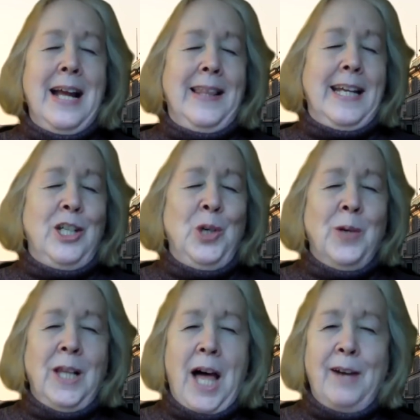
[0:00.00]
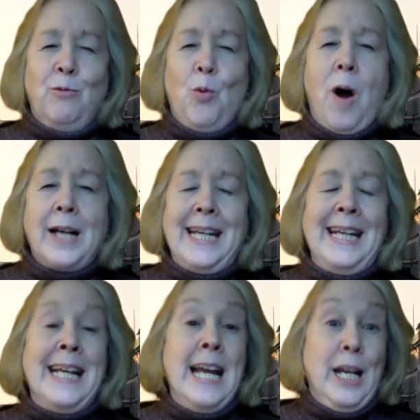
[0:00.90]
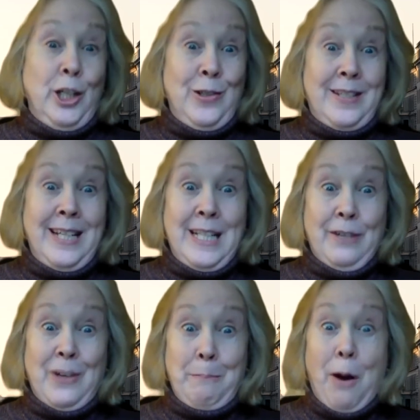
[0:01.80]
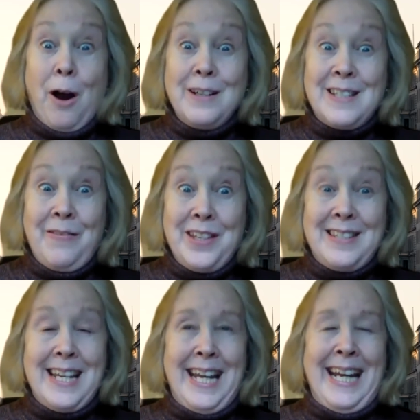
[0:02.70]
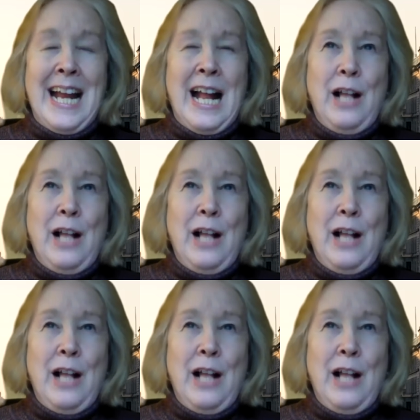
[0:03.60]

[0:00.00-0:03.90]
They do a lot of walking. You see different parts of the city.